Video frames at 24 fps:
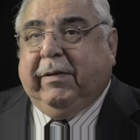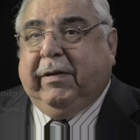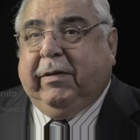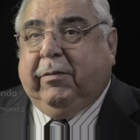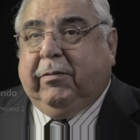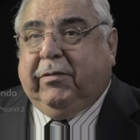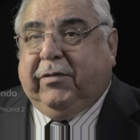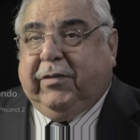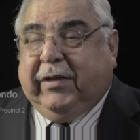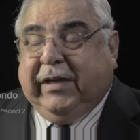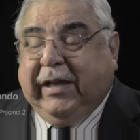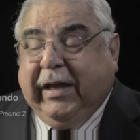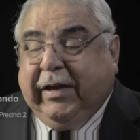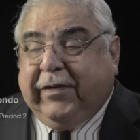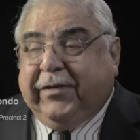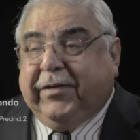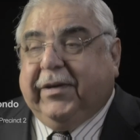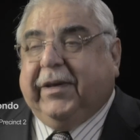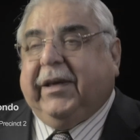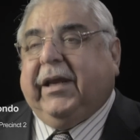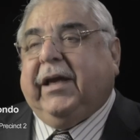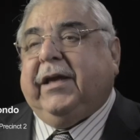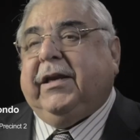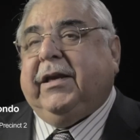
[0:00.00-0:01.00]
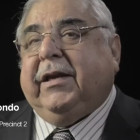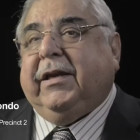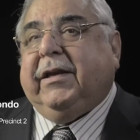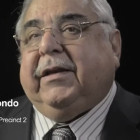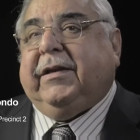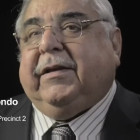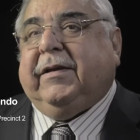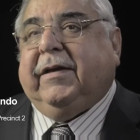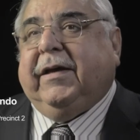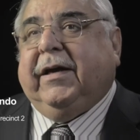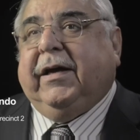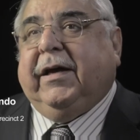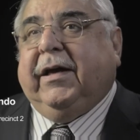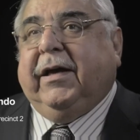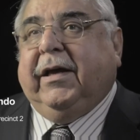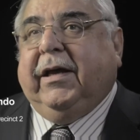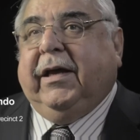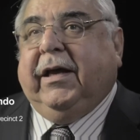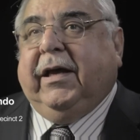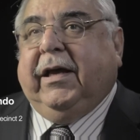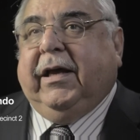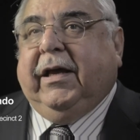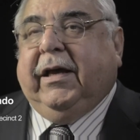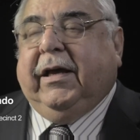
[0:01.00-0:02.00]
He was designated
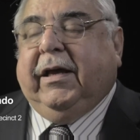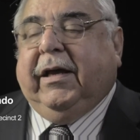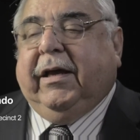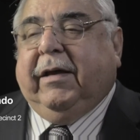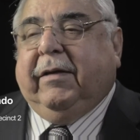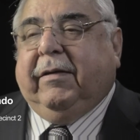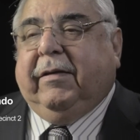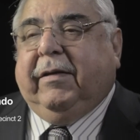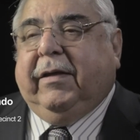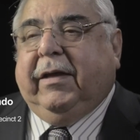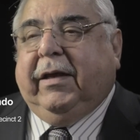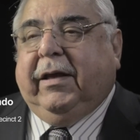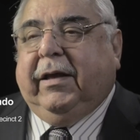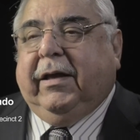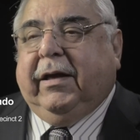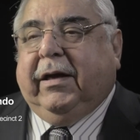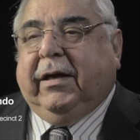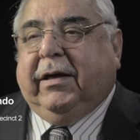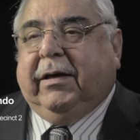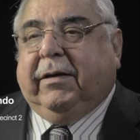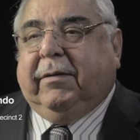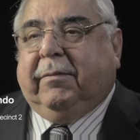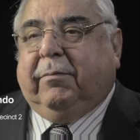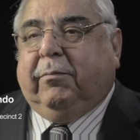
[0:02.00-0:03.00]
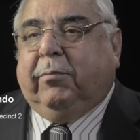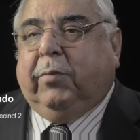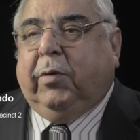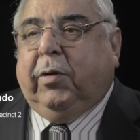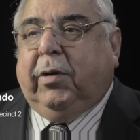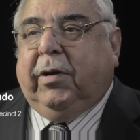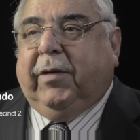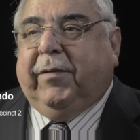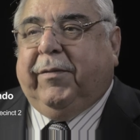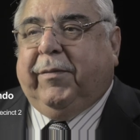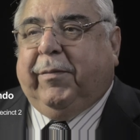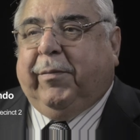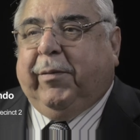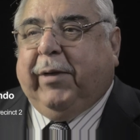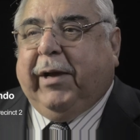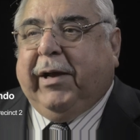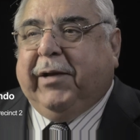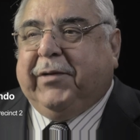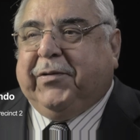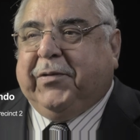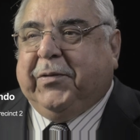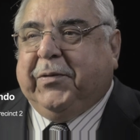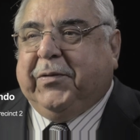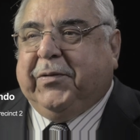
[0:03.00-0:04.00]
the Bull of the
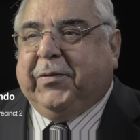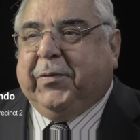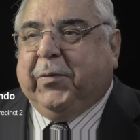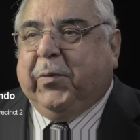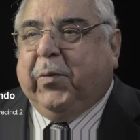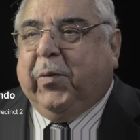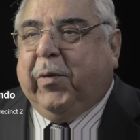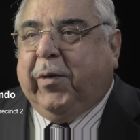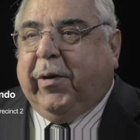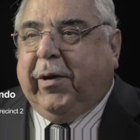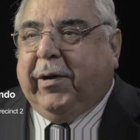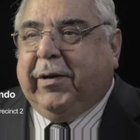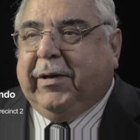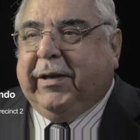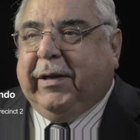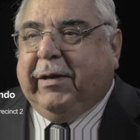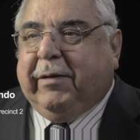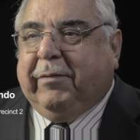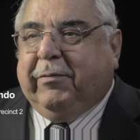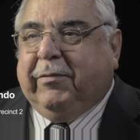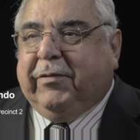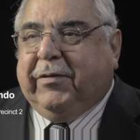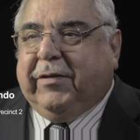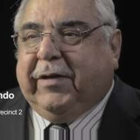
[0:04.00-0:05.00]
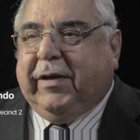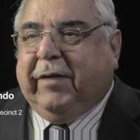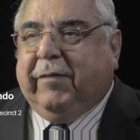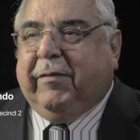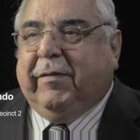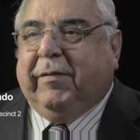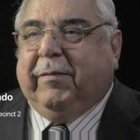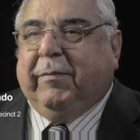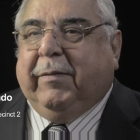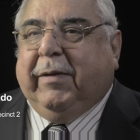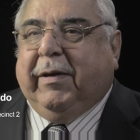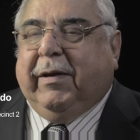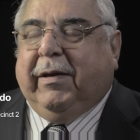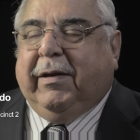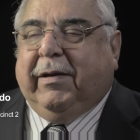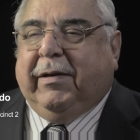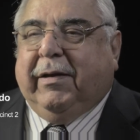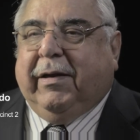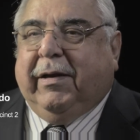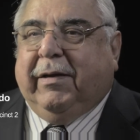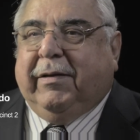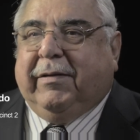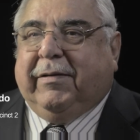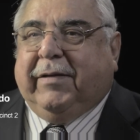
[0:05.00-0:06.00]
Brazos Award that was given by
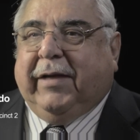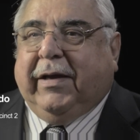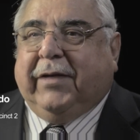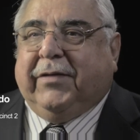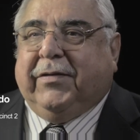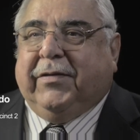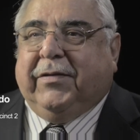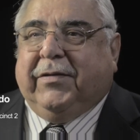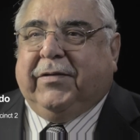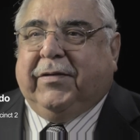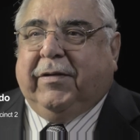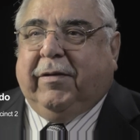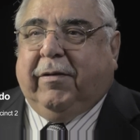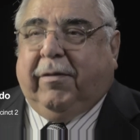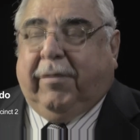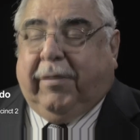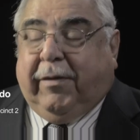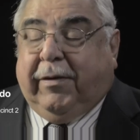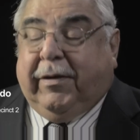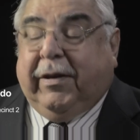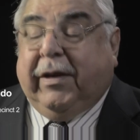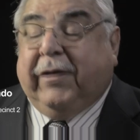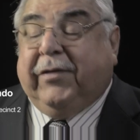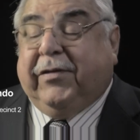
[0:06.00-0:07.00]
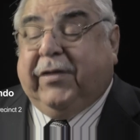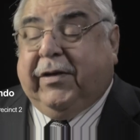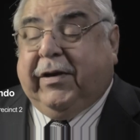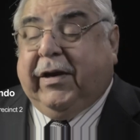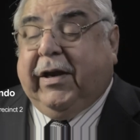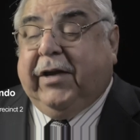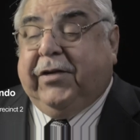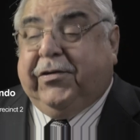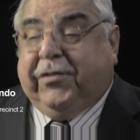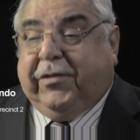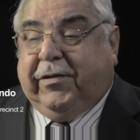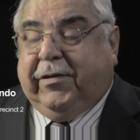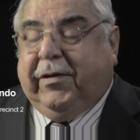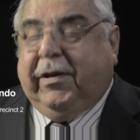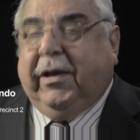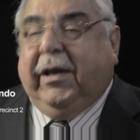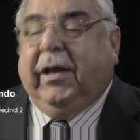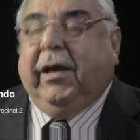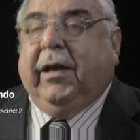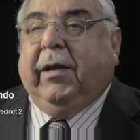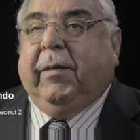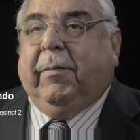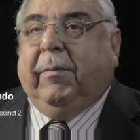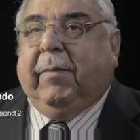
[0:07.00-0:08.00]
Texas, or the designation
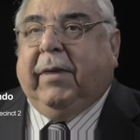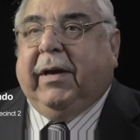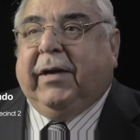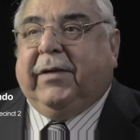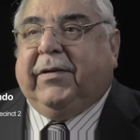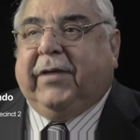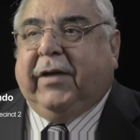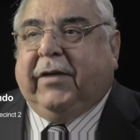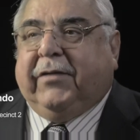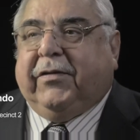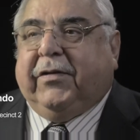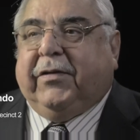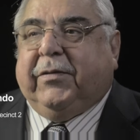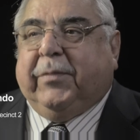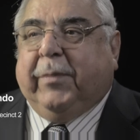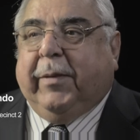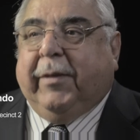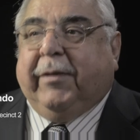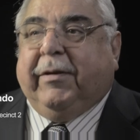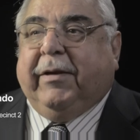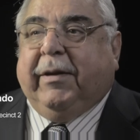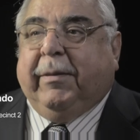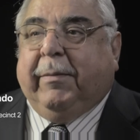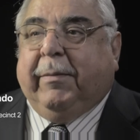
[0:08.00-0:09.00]
by Texas Monthly